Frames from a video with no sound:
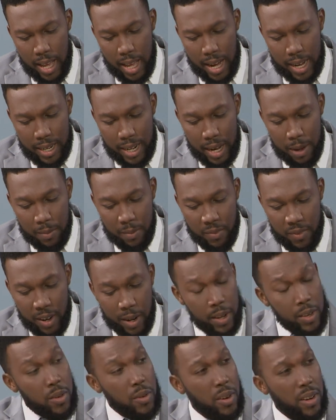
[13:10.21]
And I'm
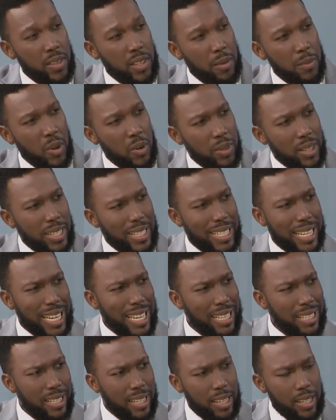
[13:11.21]
very curious about the
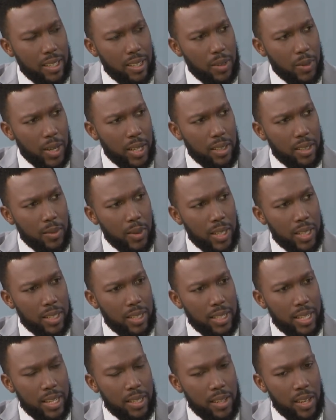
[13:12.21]
data, what the, what the
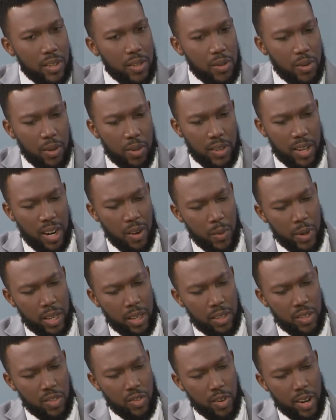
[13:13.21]
data shows. Are
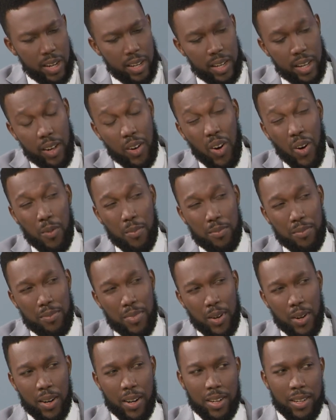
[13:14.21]
we trending up
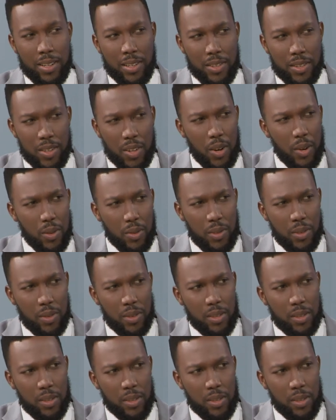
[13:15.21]
or down? Well,